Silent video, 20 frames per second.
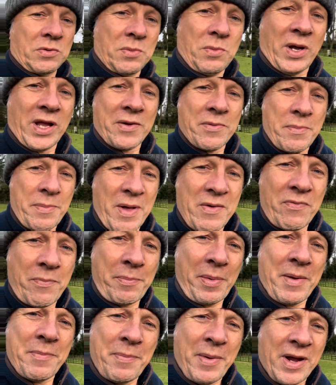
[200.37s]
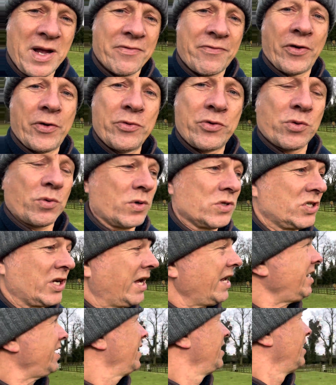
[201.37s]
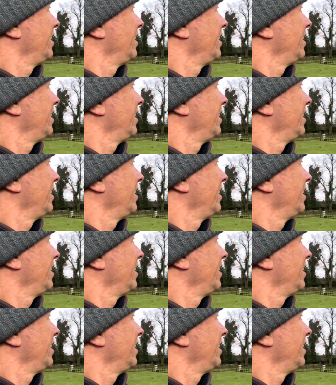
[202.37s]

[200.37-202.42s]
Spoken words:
I might give him a bit bigger food towards the end,